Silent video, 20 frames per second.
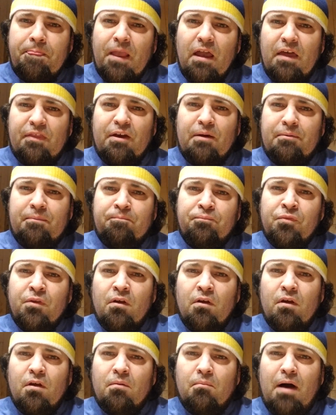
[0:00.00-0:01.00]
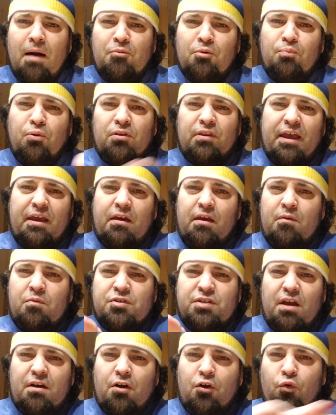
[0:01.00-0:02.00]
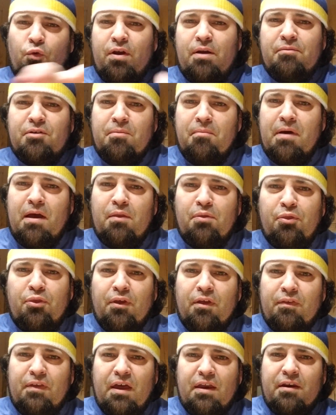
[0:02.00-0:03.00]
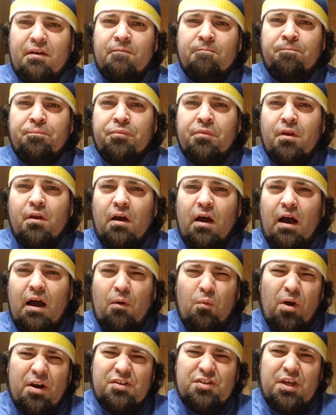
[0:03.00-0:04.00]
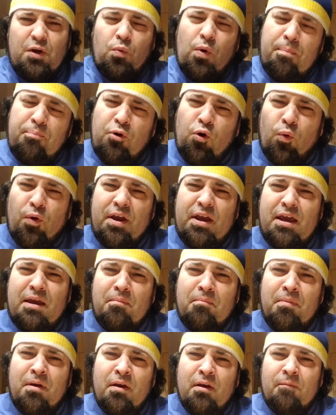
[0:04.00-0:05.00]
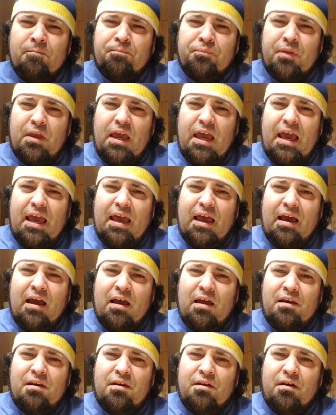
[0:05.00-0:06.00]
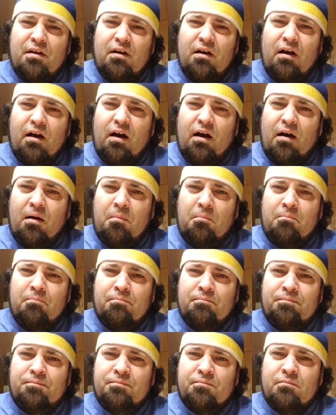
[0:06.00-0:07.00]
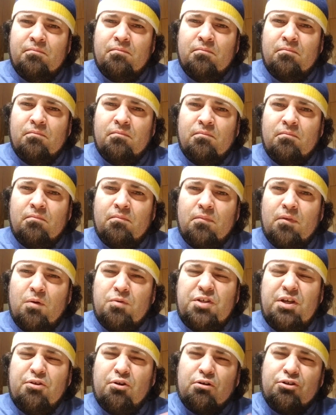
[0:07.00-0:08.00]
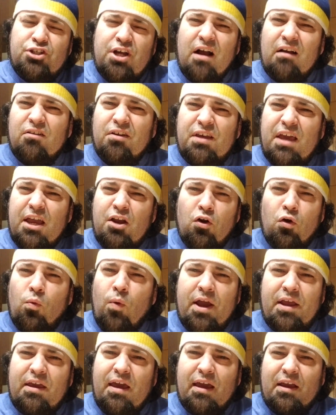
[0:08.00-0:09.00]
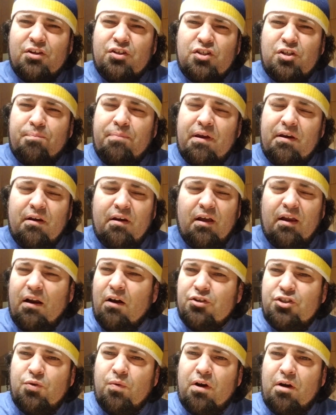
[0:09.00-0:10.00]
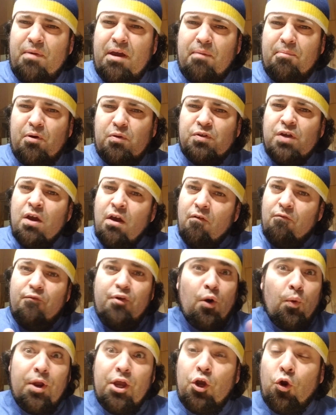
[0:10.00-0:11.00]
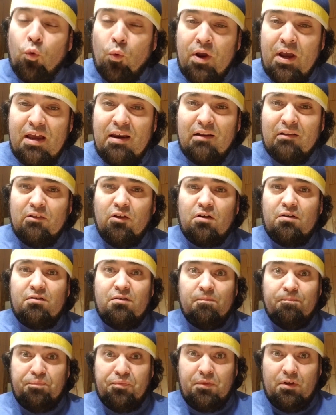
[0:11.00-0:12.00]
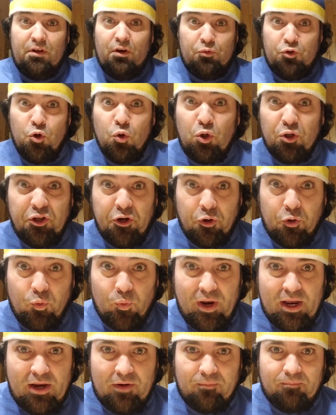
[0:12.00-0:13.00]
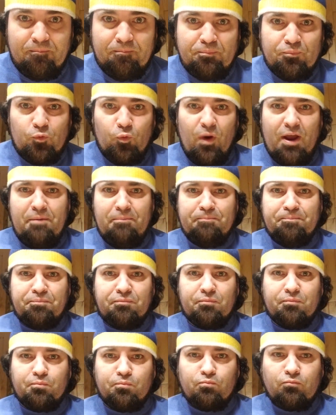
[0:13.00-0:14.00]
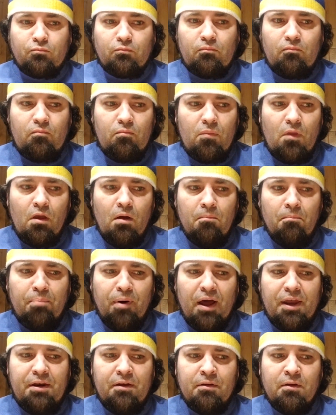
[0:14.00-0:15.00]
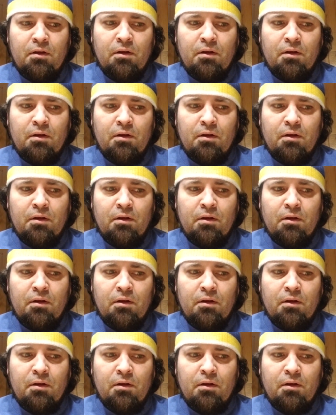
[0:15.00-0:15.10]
and then mom would put like, it was like a cream de menthe, and then I want to say whipped cream, and it was either a chocolate cake or a white cake. It just depended on how she wanted to make it, but it was very green. It looked, nuclear green, right? But